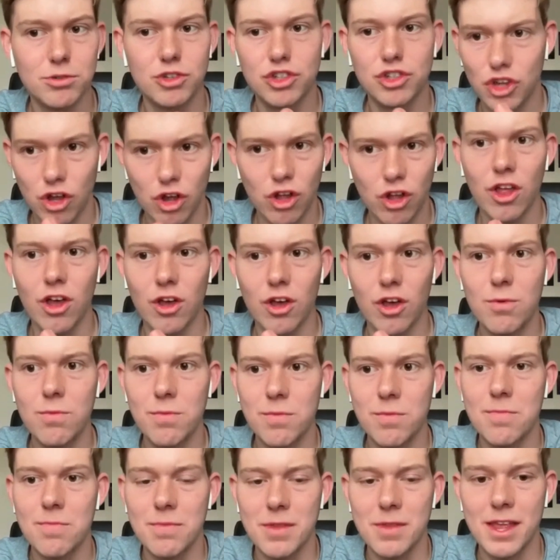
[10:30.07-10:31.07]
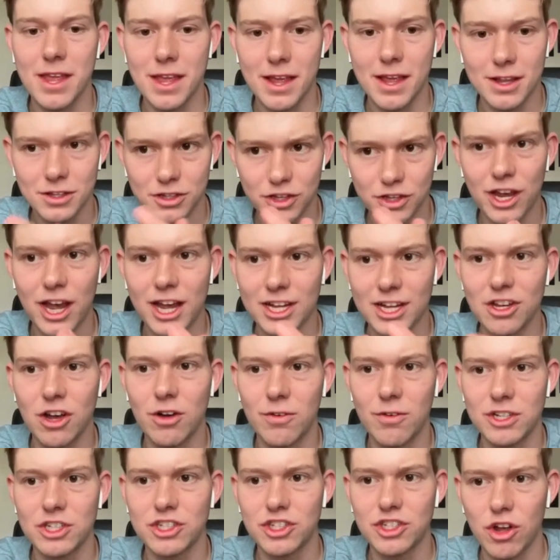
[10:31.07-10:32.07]
solo. You guys
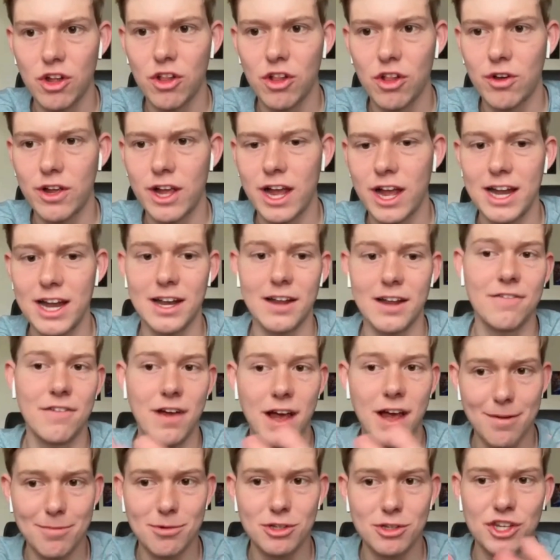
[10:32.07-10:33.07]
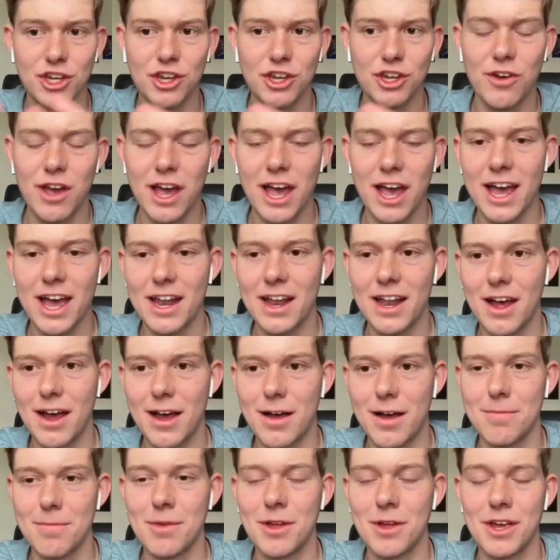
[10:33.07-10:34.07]
all went solo, kind of. Obviously, you had
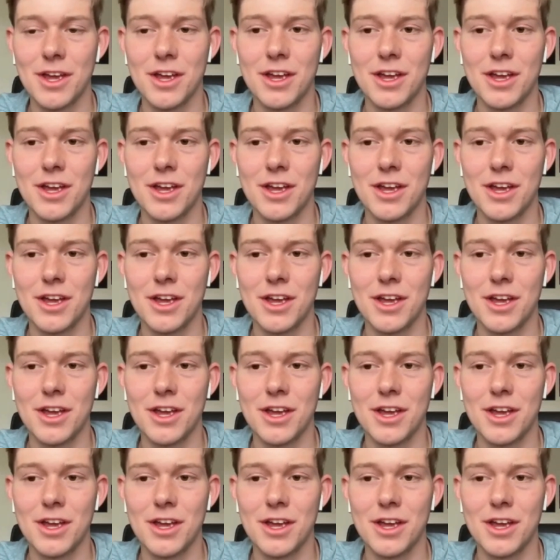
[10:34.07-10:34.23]
the